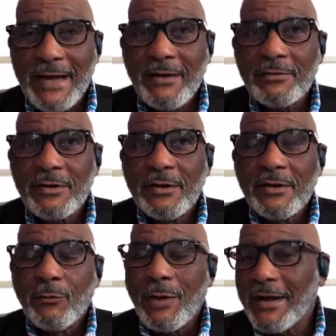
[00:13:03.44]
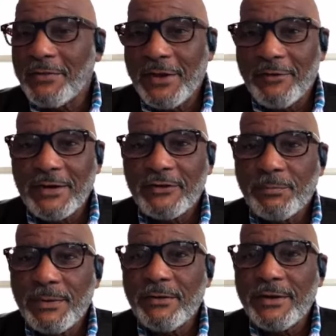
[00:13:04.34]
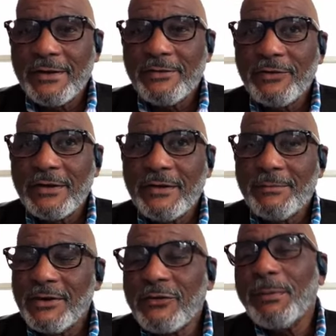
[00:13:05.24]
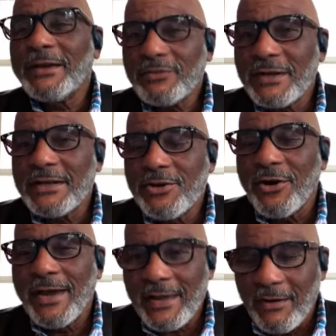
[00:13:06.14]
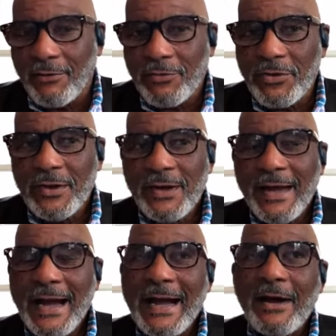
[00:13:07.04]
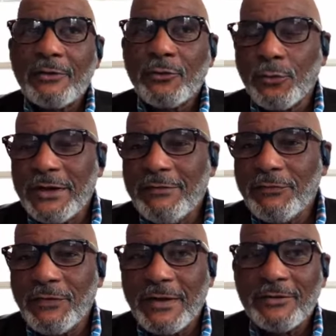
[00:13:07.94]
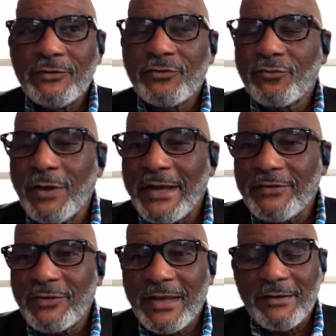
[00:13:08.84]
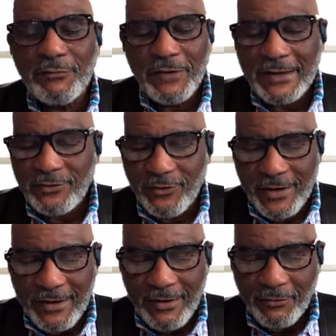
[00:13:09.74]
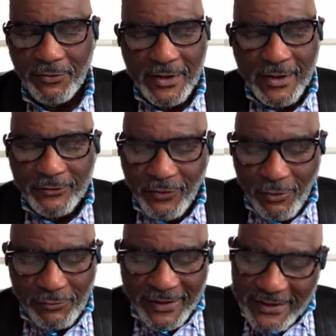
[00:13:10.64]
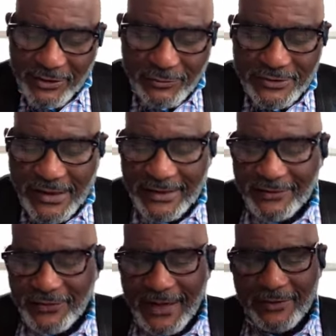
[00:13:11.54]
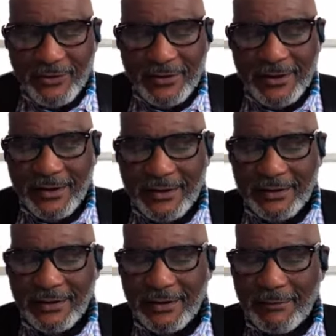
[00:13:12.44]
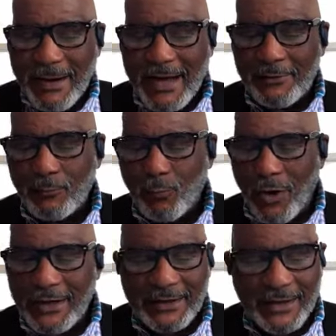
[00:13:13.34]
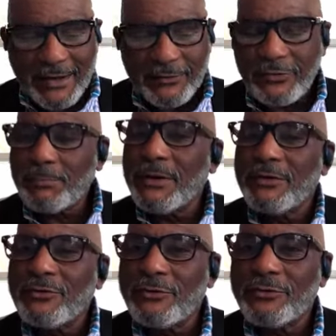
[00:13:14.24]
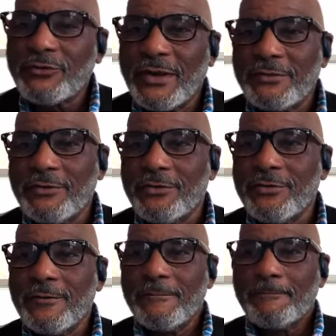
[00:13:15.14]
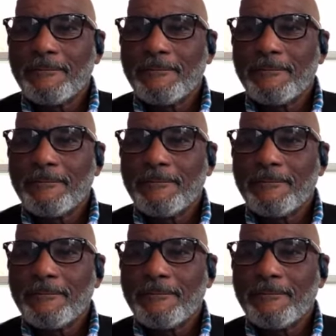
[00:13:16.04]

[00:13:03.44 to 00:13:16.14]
about while they're experiencing them, especially your health, how grief yes. and stress can affect your health. So can you tell us, Angela, a little about One Love Spiritual Center?